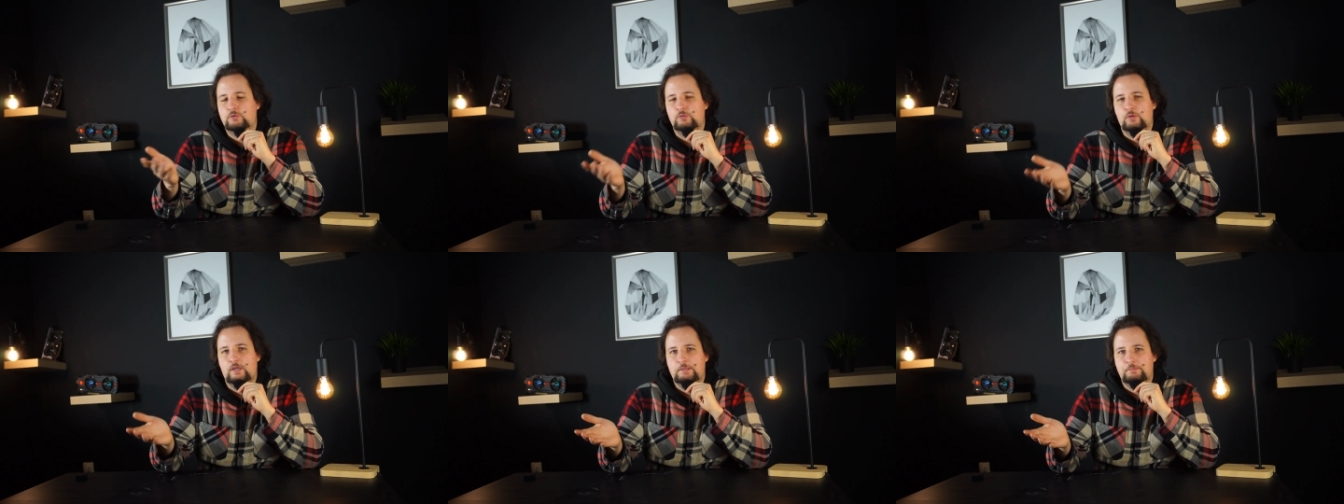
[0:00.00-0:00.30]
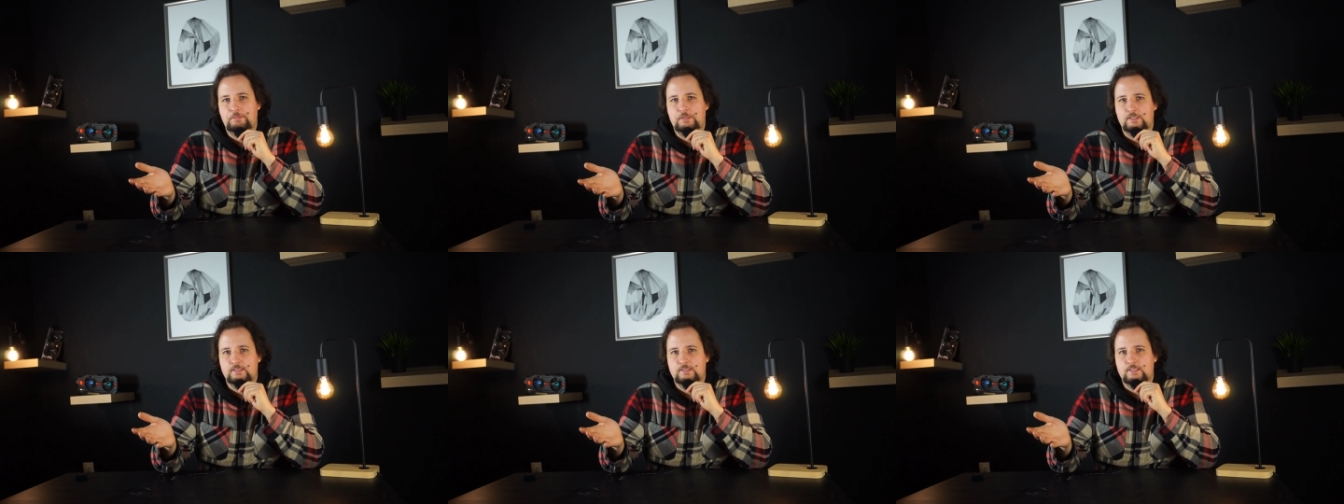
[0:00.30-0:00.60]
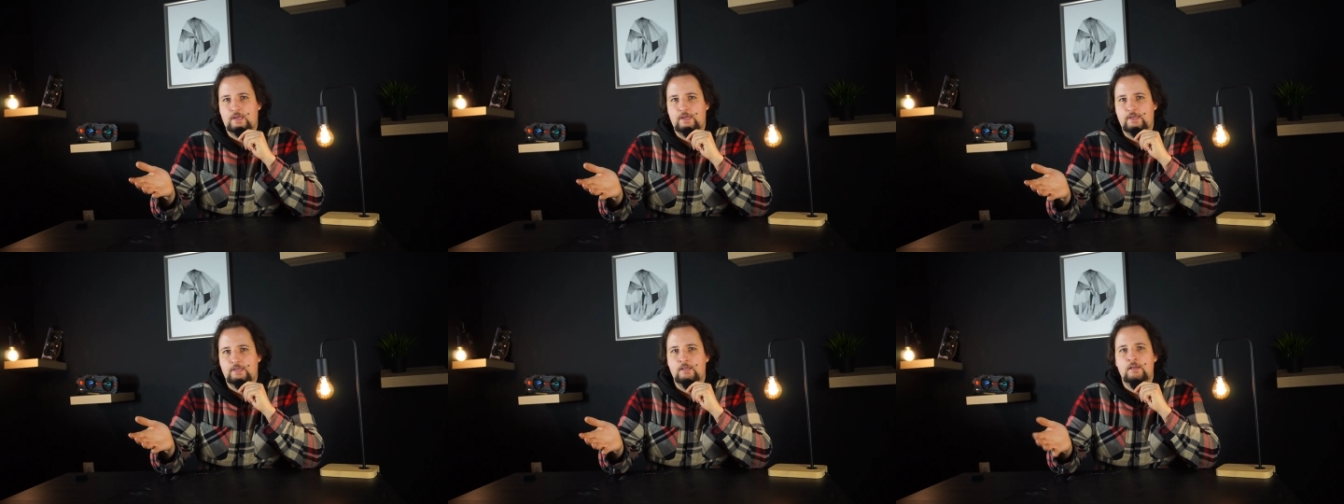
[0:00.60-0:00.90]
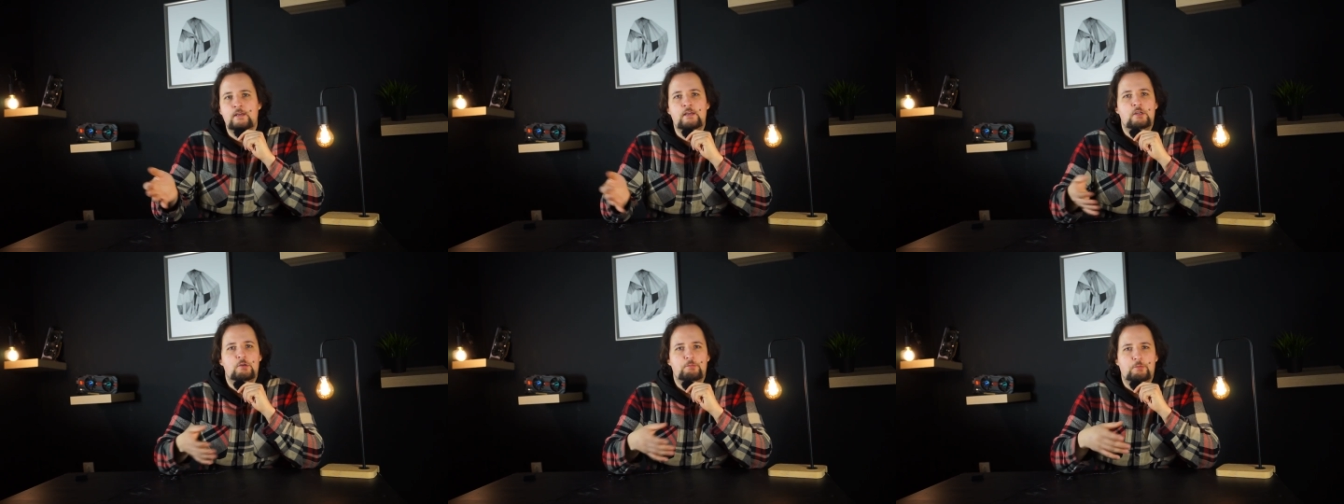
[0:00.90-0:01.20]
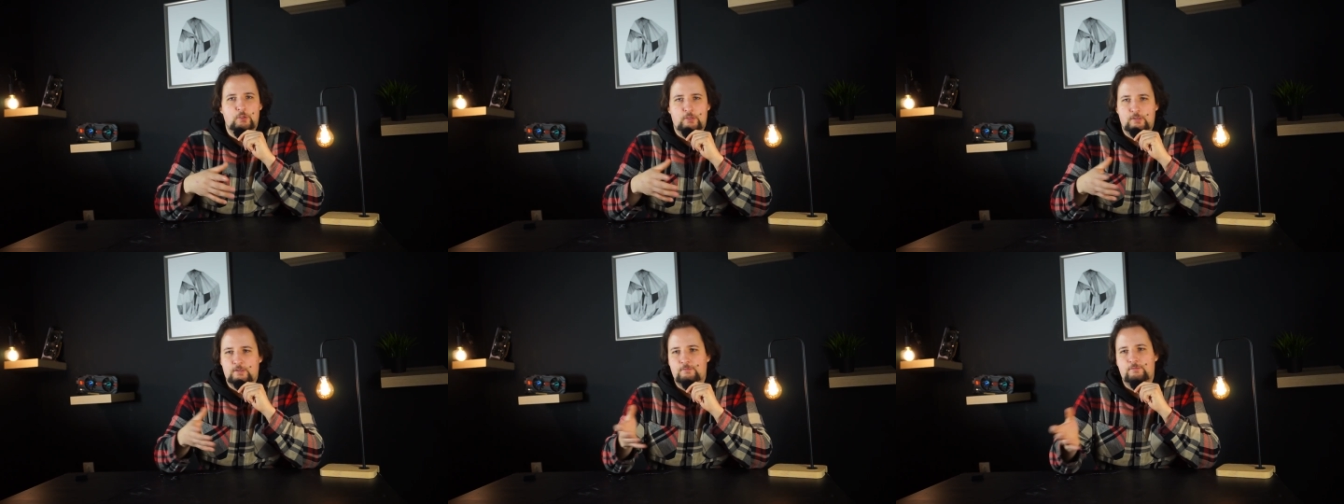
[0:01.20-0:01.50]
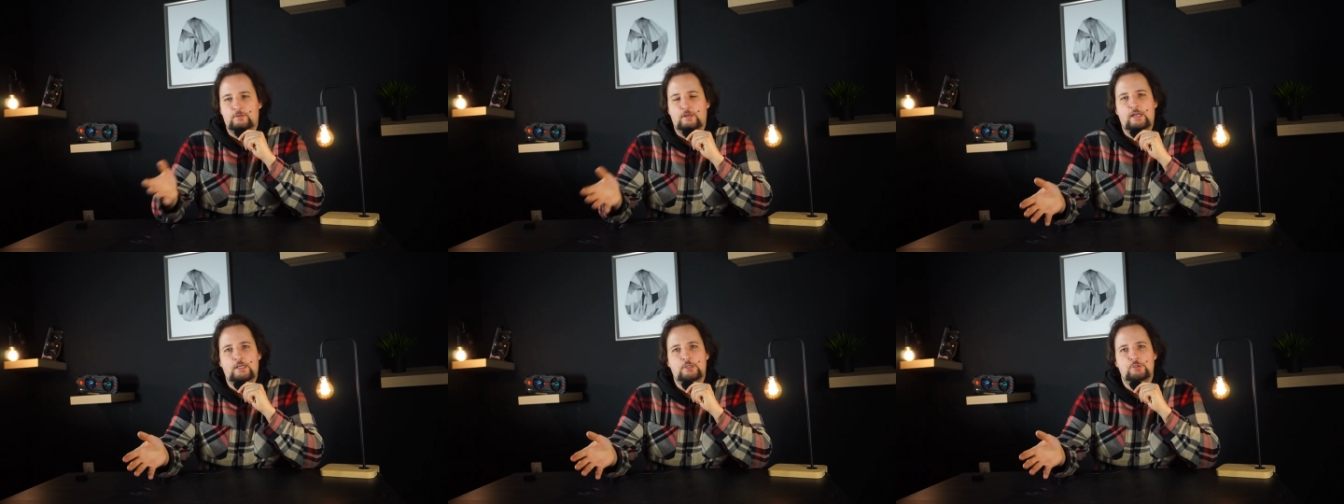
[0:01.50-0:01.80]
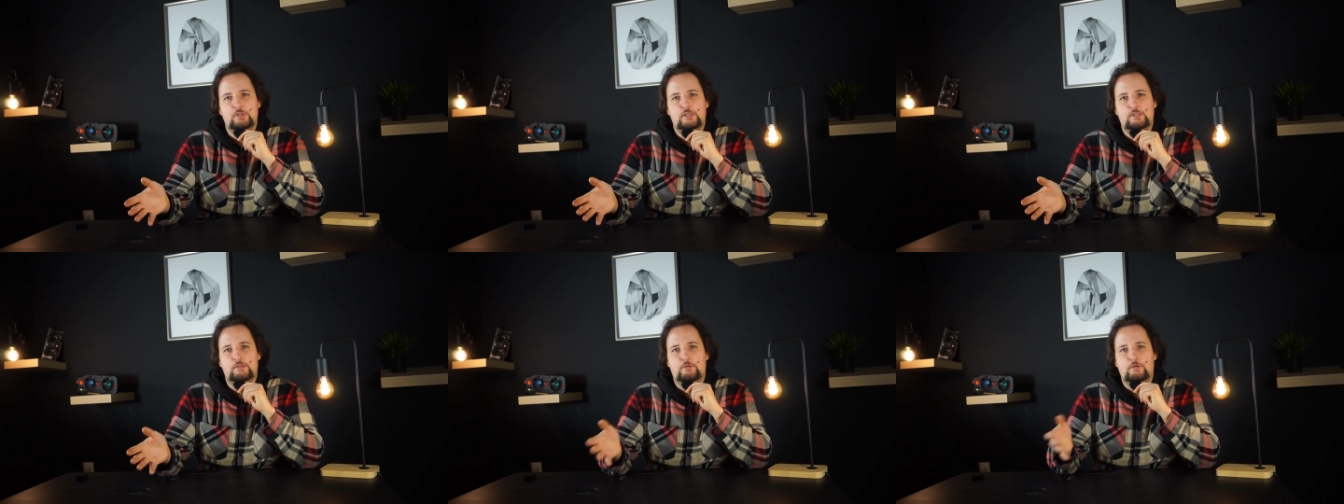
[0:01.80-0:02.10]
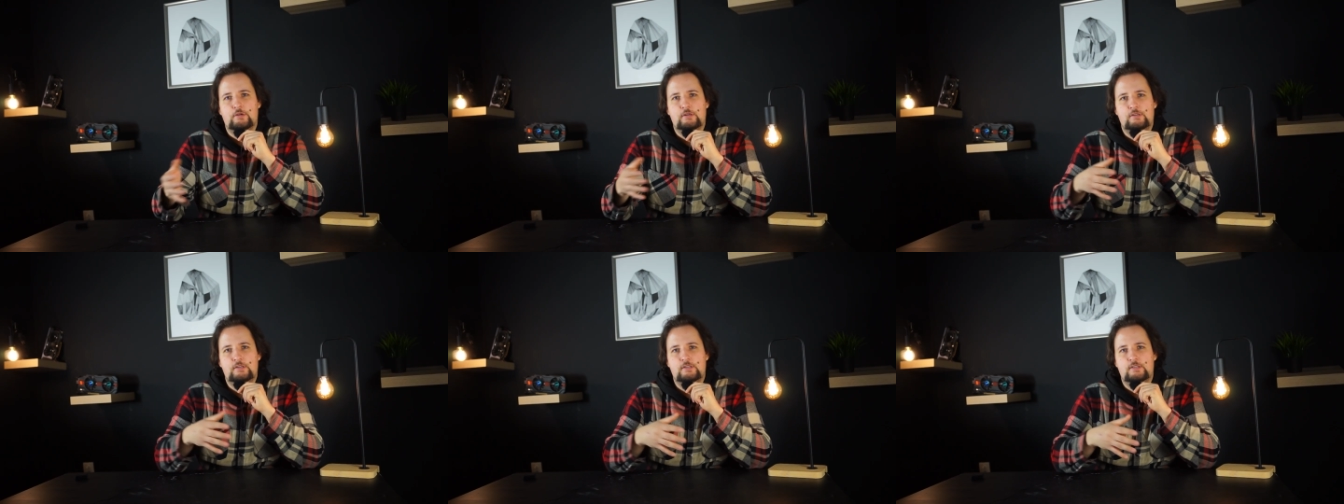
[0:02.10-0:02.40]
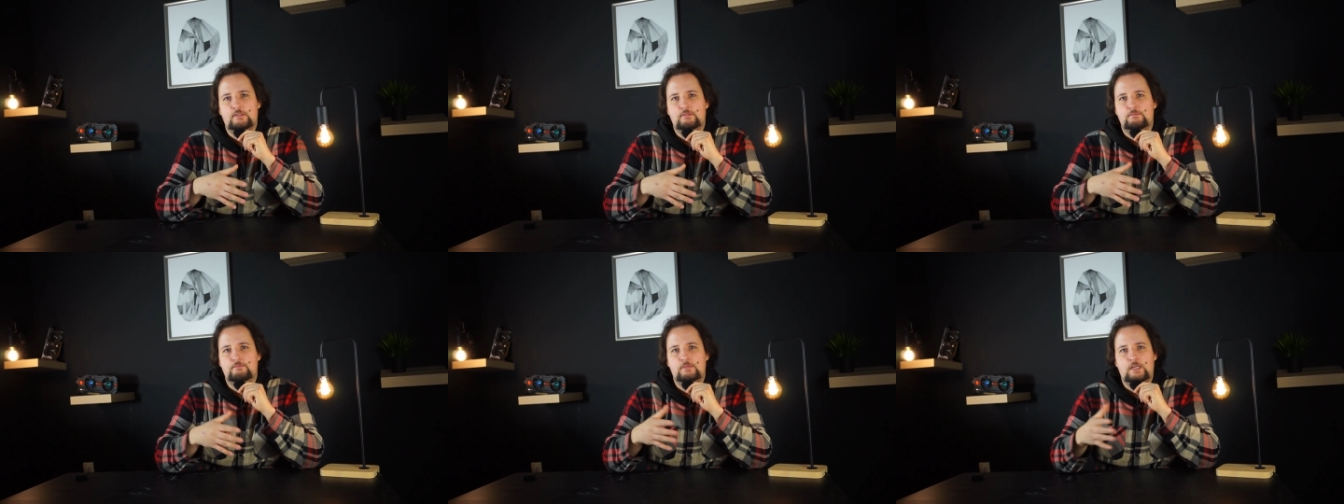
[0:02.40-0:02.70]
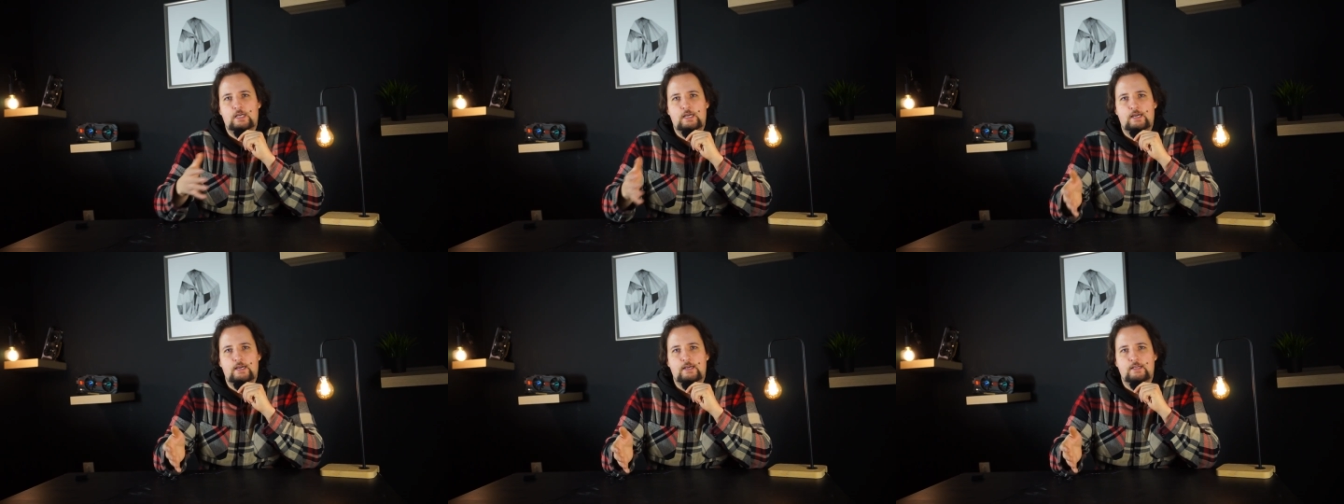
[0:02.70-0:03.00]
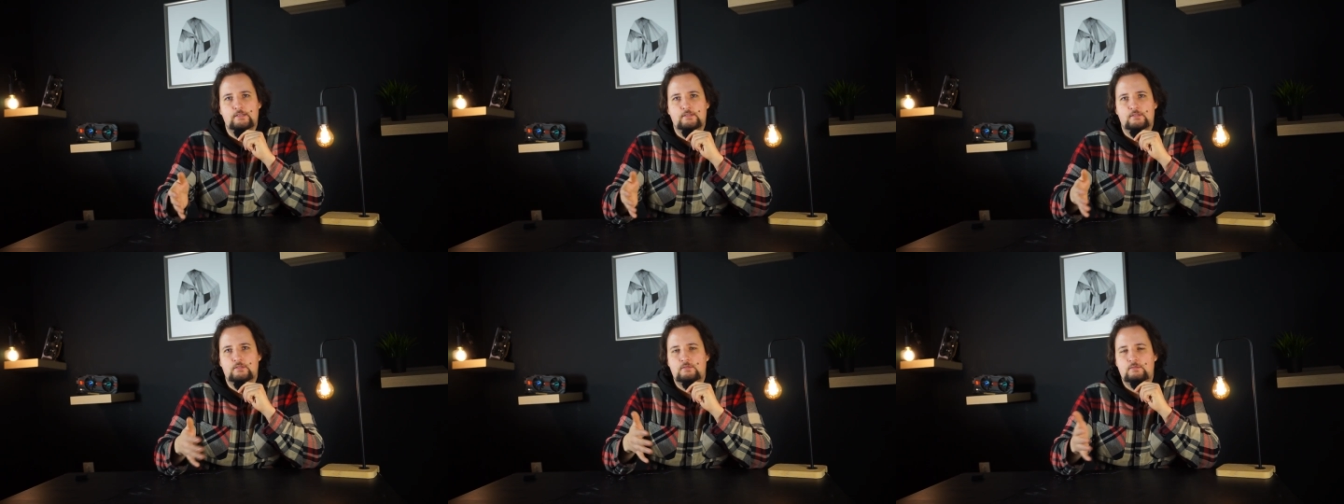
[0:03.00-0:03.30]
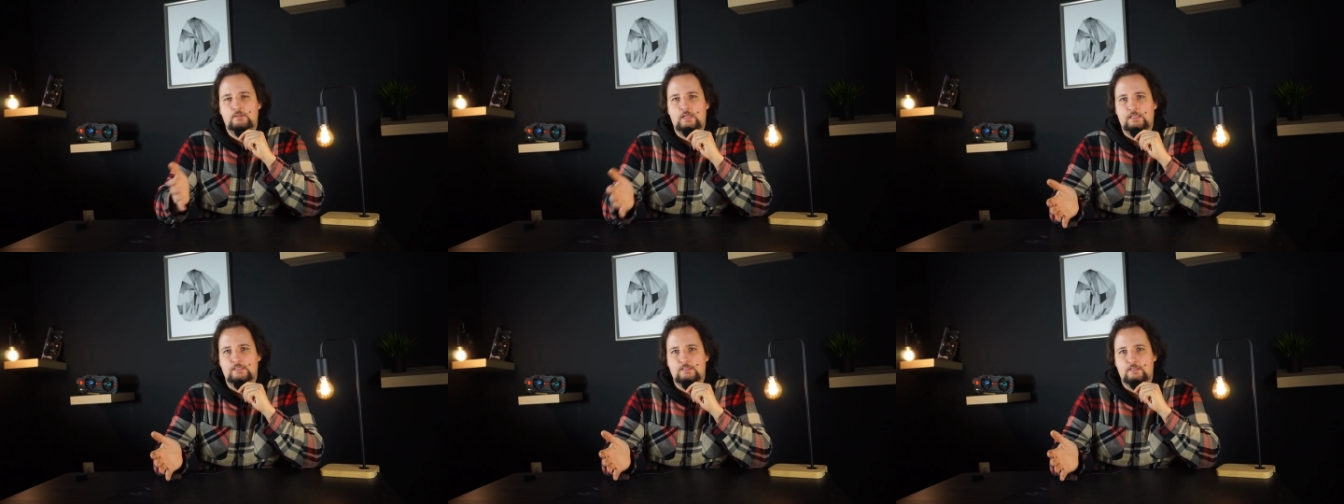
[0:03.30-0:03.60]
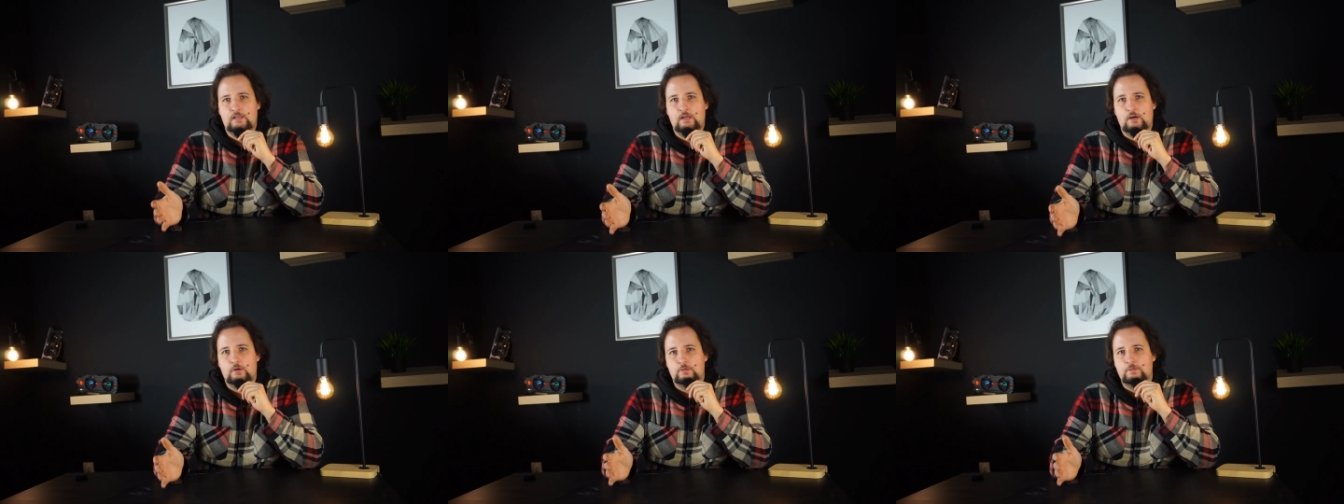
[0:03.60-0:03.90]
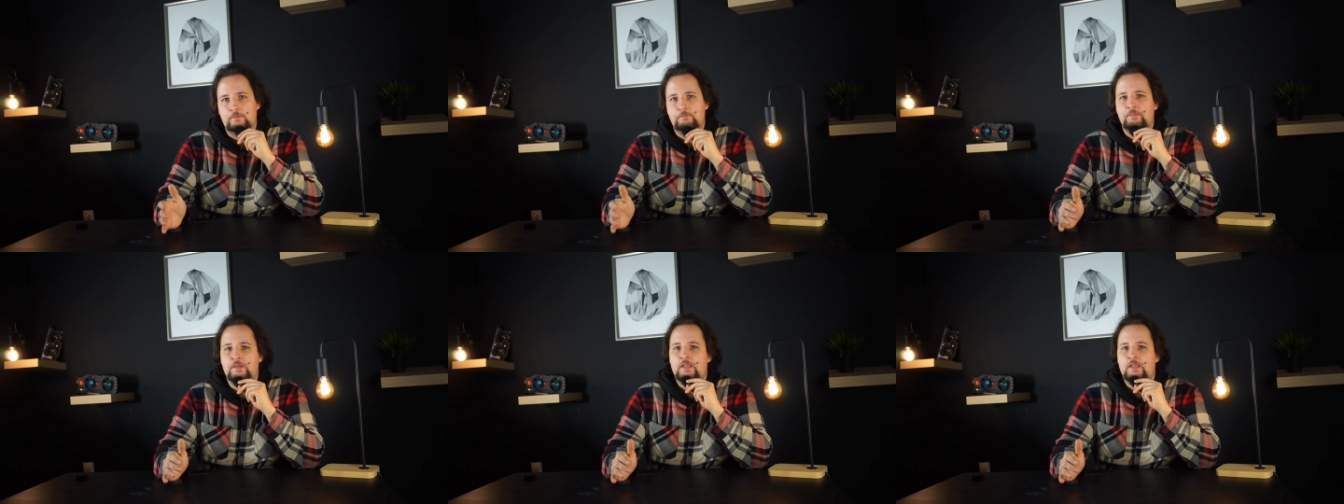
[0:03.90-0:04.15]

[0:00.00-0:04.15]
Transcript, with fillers: to 8 psi. Put a different actuator on it and test it out.